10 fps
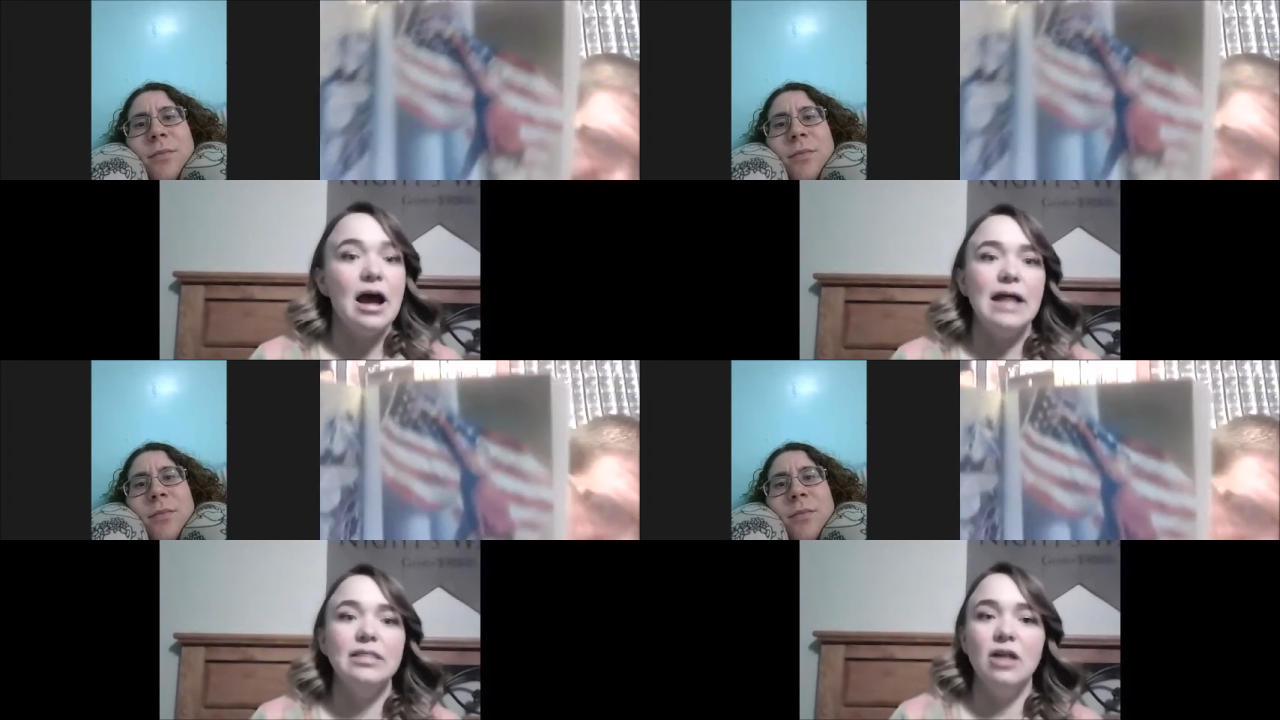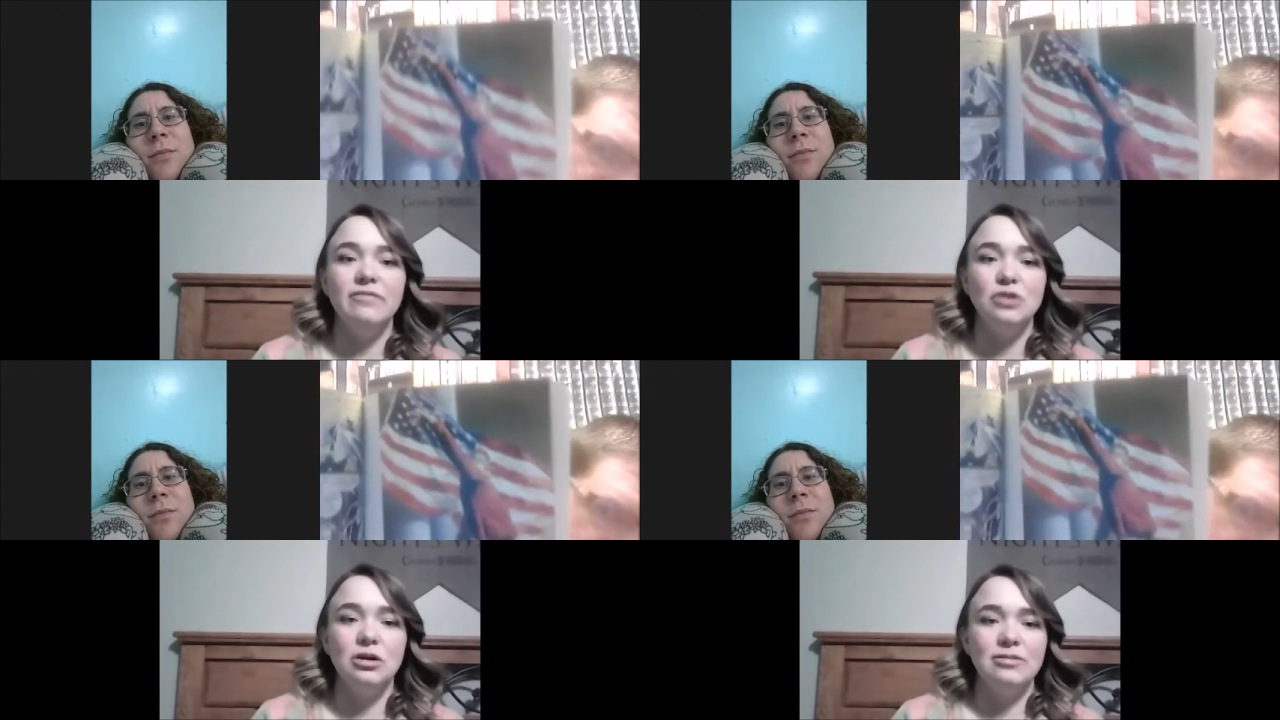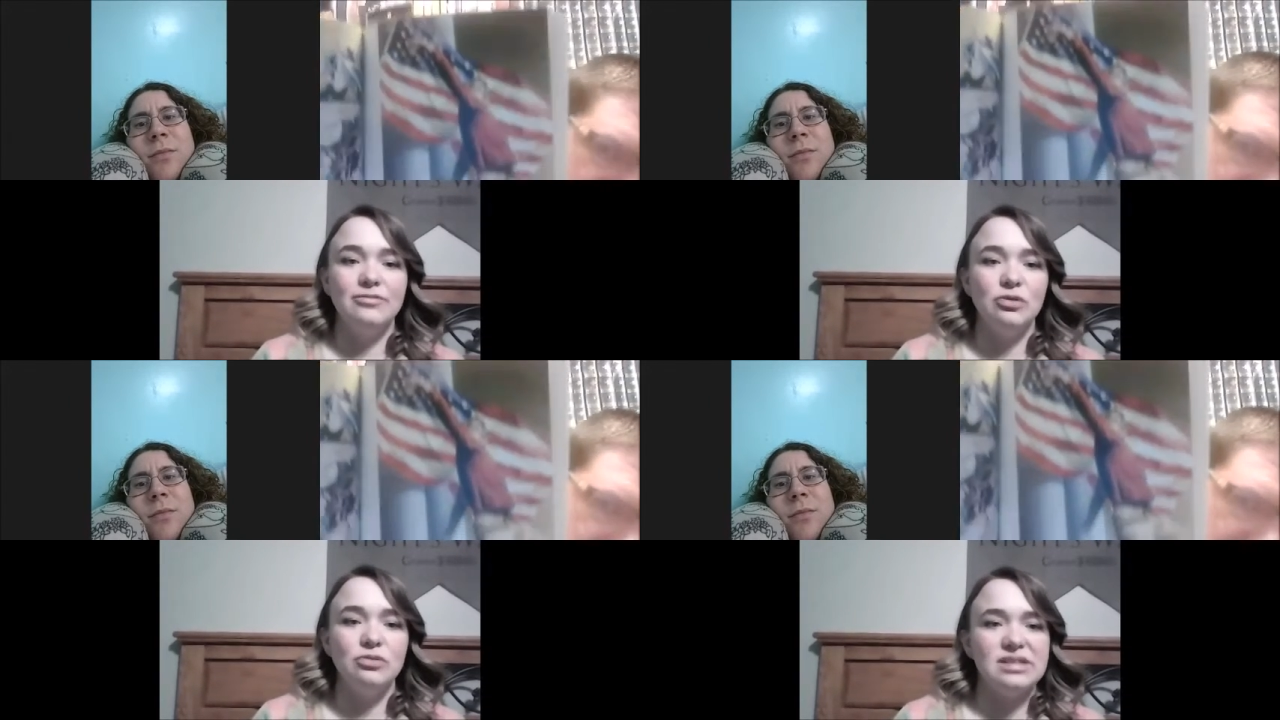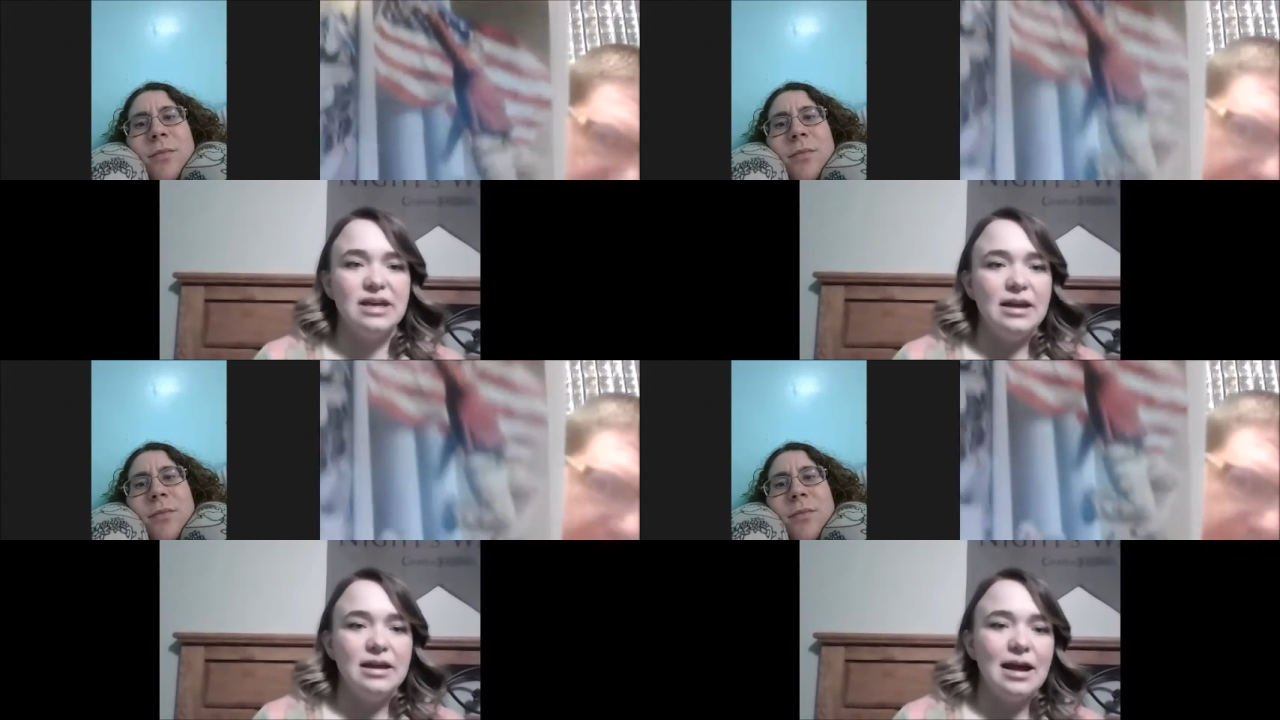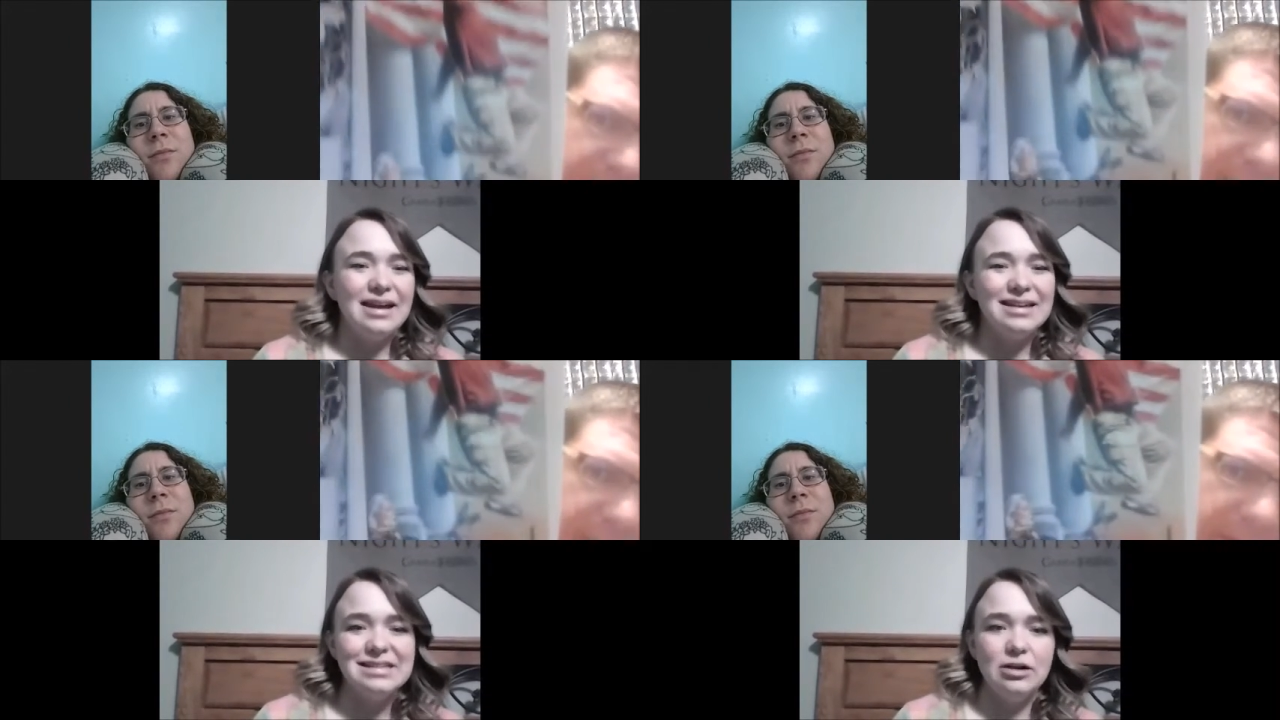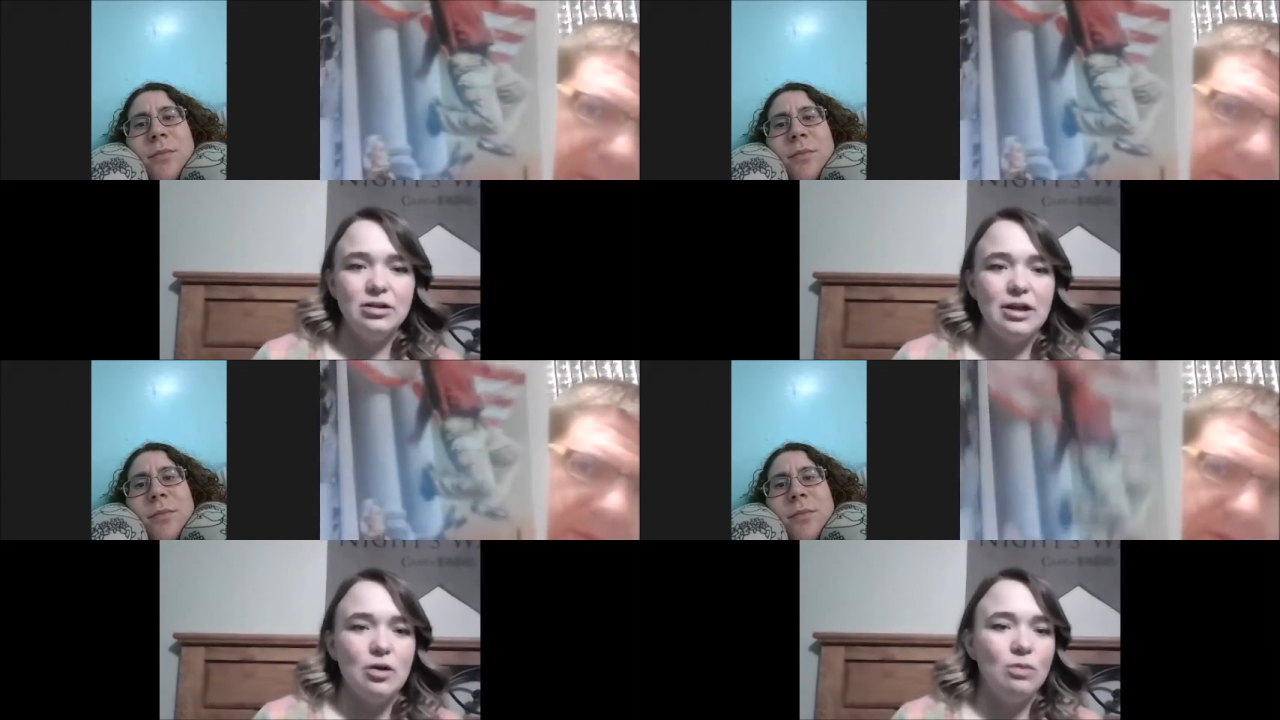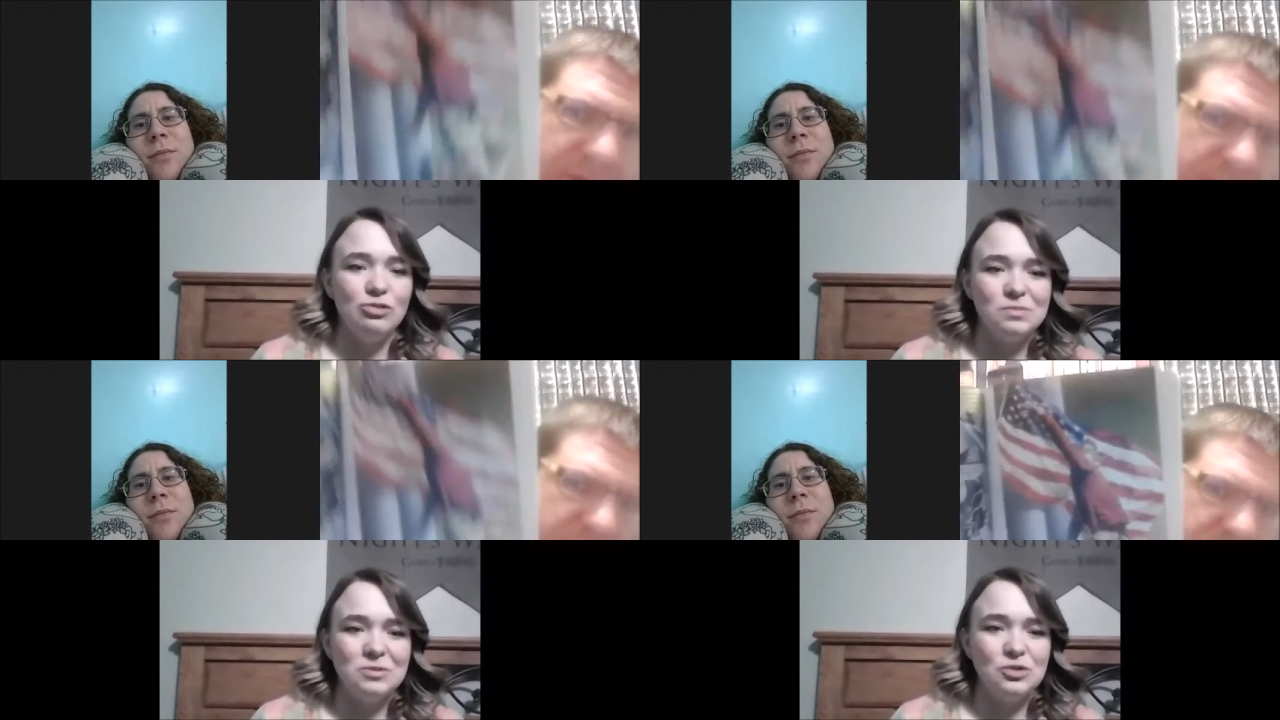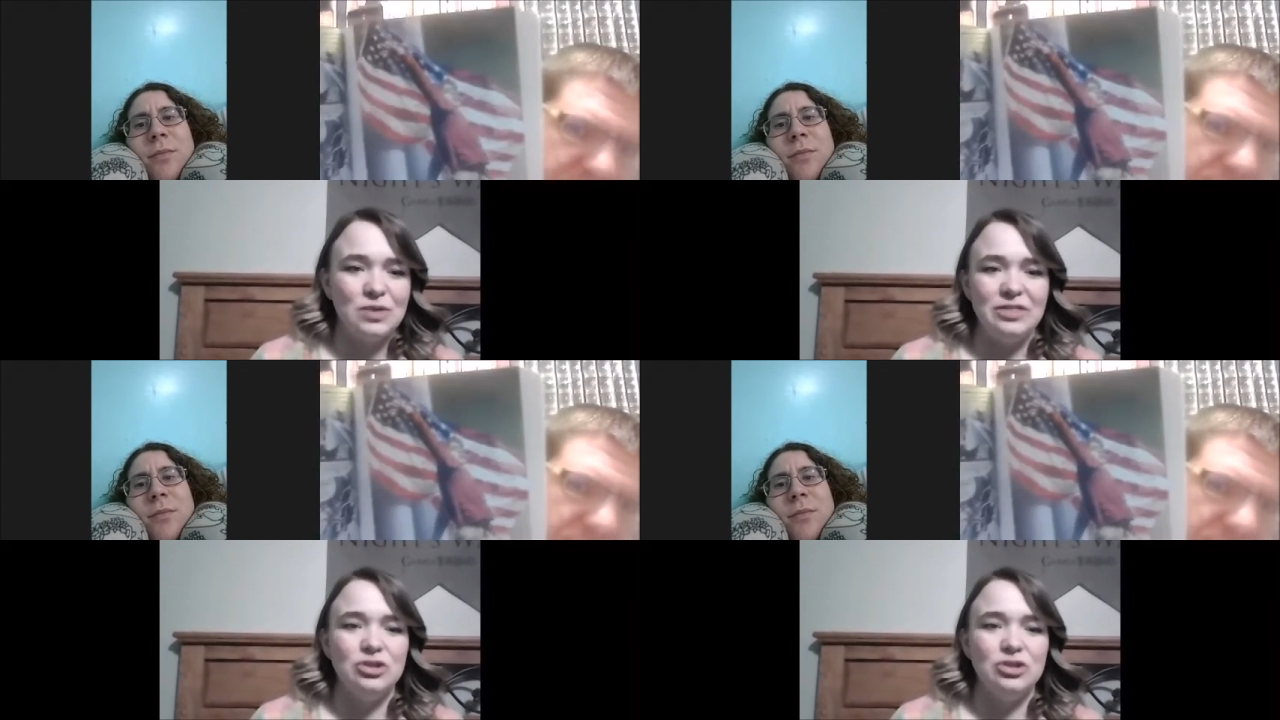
Speaker 1: I loved all of those like I guess they're like almost between the